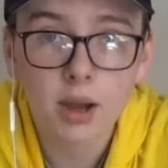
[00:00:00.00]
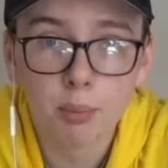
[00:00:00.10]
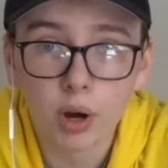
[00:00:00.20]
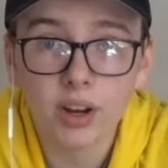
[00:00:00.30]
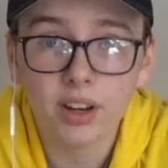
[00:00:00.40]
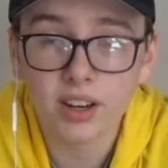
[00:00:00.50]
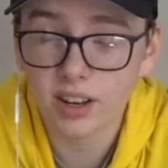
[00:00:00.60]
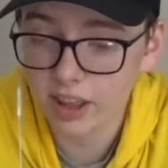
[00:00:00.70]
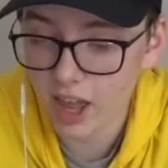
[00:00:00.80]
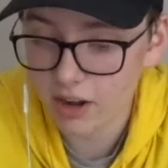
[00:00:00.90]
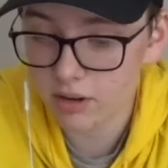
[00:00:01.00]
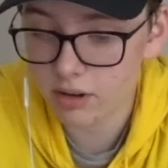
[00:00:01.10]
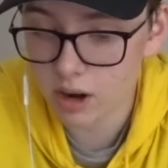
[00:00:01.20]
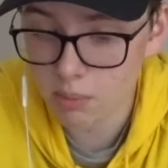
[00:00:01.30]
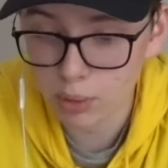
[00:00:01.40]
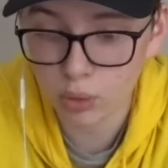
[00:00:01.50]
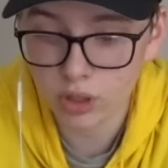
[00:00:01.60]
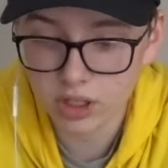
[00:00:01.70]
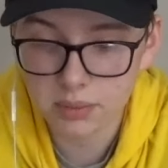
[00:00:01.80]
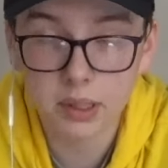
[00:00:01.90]
But that
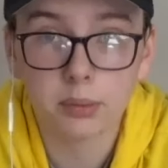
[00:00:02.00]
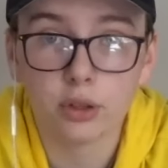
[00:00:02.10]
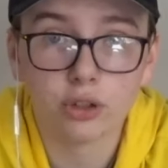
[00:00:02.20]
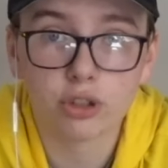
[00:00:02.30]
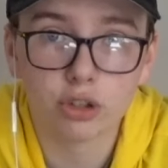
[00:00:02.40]
ability to be able to just